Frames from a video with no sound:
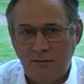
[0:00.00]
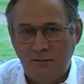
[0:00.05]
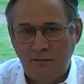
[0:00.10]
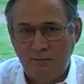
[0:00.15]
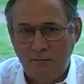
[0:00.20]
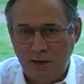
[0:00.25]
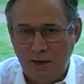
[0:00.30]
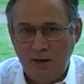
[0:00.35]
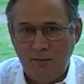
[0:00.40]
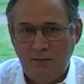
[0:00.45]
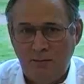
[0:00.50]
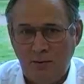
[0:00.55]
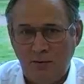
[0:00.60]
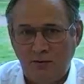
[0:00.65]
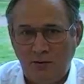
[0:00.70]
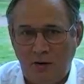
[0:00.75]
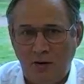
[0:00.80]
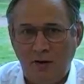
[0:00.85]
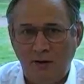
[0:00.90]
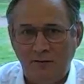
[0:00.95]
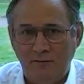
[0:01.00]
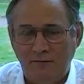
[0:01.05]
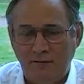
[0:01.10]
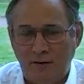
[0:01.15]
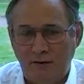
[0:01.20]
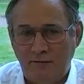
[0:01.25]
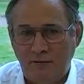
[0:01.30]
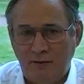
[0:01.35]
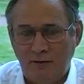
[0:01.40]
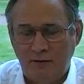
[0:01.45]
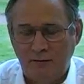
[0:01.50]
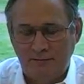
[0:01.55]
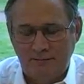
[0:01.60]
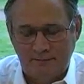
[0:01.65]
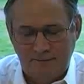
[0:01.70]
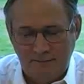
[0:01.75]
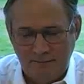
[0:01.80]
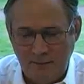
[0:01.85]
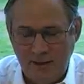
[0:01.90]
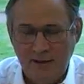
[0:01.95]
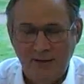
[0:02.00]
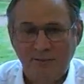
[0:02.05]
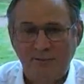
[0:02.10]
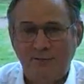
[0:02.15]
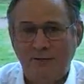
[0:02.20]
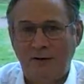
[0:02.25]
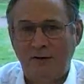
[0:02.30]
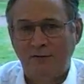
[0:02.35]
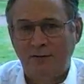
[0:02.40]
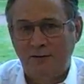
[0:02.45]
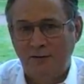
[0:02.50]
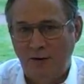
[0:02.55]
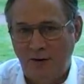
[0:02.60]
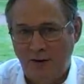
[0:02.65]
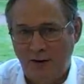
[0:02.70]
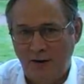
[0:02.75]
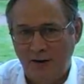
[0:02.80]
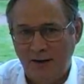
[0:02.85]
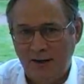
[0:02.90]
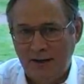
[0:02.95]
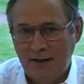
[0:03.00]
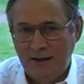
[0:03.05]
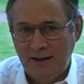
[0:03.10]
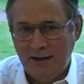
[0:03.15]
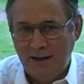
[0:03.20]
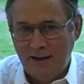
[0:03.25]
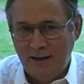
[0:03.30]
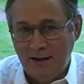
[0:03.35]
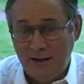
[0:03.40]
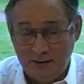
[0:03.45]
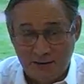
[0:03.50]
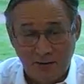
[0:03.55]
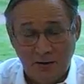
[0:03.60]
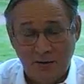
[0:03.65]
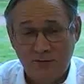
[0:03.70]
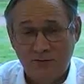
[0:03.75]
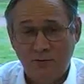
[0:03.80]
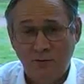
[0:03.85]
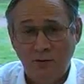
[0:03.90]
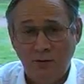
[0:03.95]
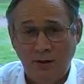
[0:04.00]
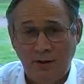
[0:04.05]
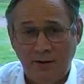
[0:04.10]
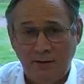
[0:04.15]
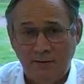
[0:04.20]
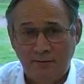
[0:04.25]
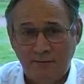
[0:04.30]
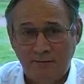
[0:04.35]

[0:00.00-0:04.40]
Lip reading: meat, put meat in front of a dog, he starts drooling.